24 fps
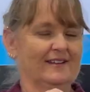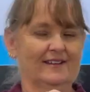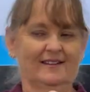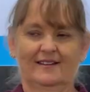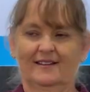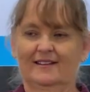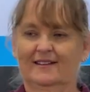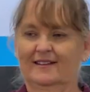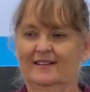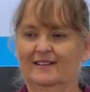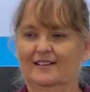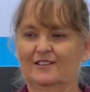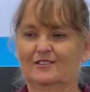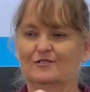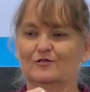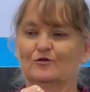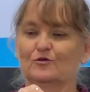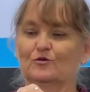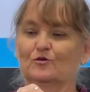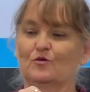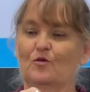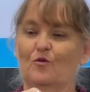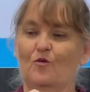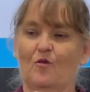
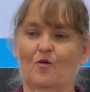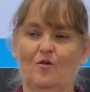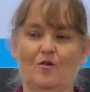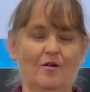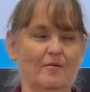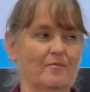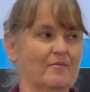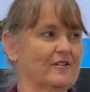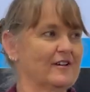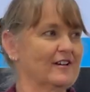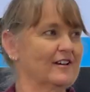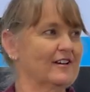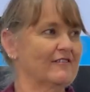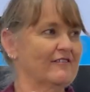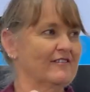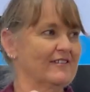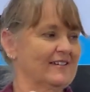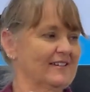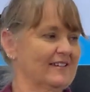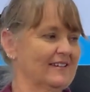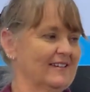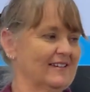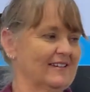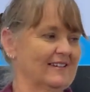Strawberry. That's the
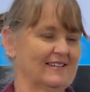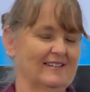sign for